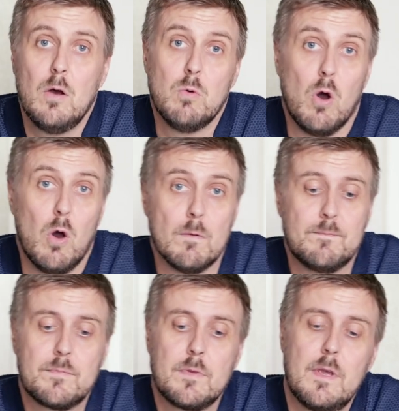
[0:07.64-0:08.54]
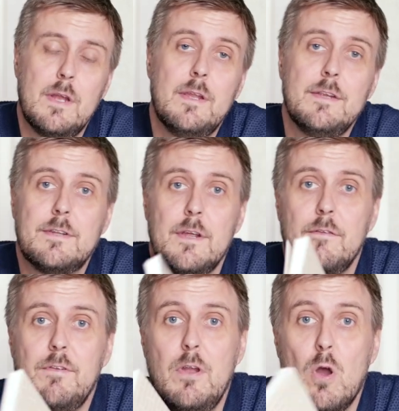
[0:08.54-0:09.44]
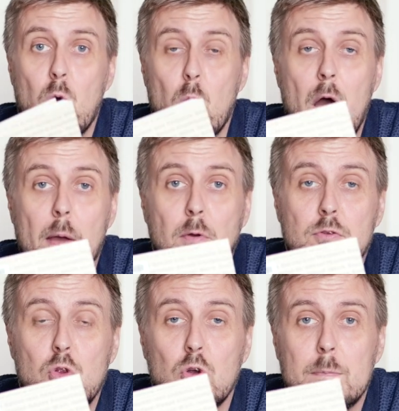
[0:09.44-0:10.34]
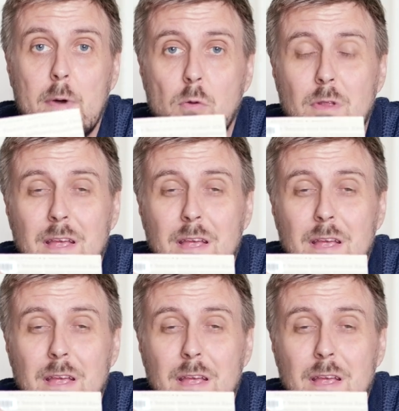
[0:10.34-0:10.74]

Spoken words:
all! In this video I'm going to talk about